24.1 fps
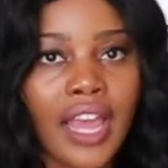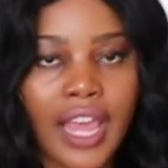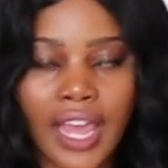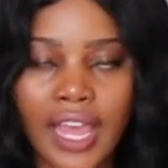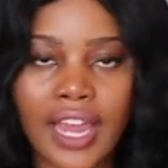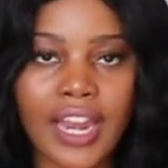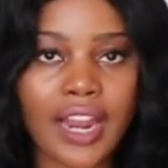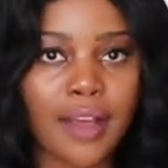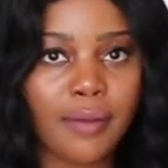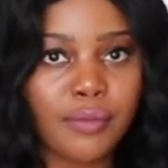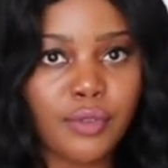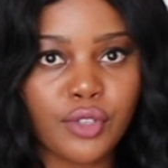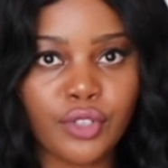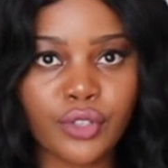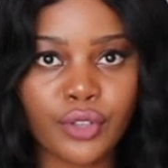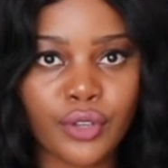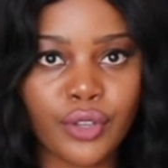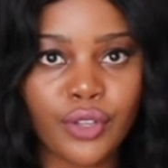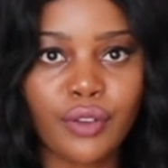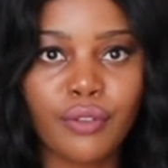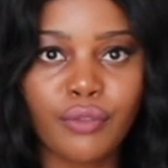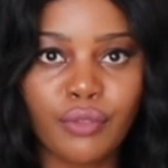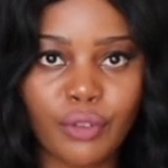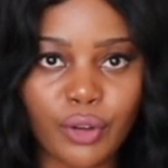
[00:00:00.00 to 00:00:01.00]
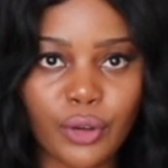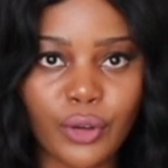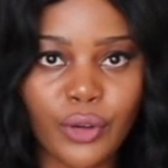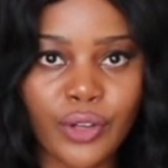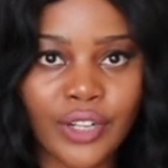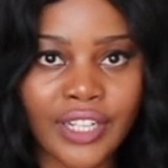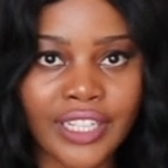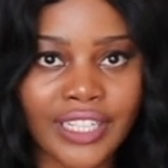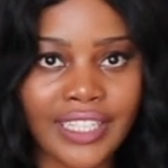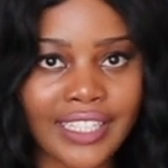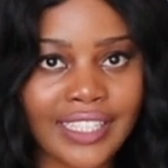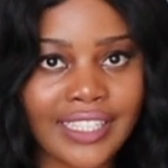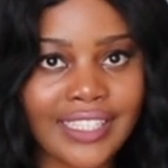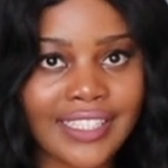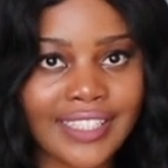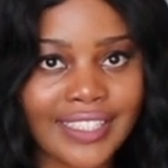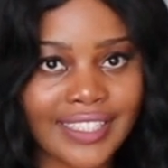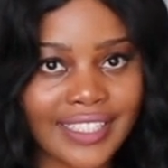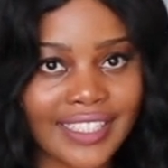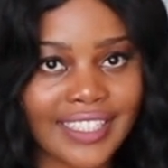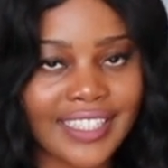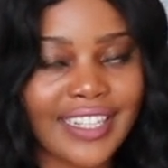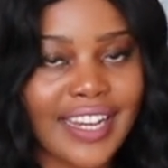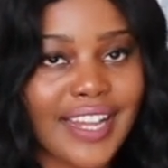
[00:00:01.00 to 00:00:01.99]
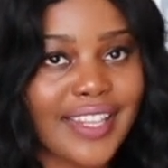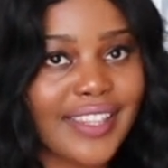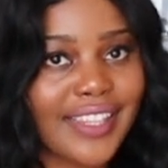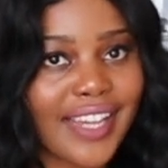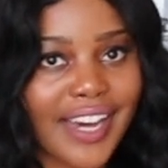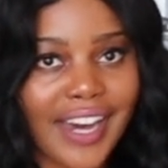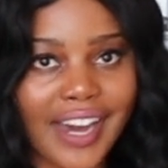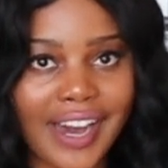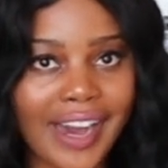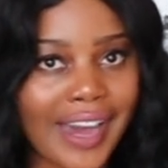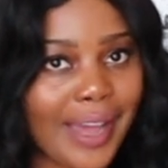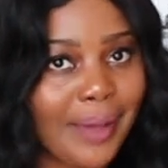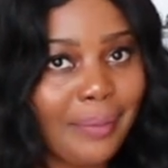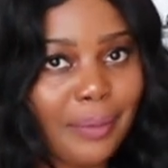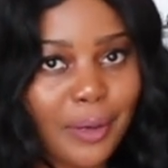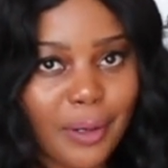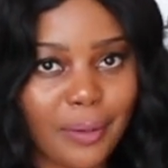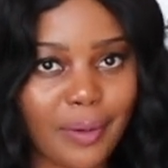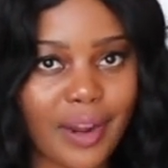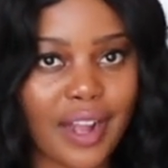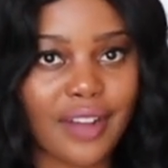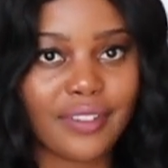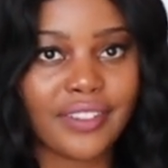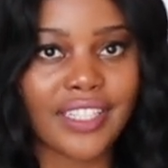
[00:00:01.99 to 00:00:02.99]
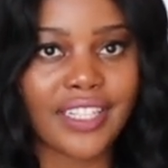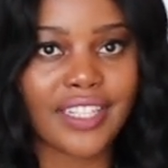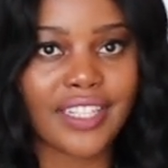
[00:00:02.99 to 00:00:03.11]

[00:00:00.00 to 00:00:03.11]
and I'm sure you've already seen the hype around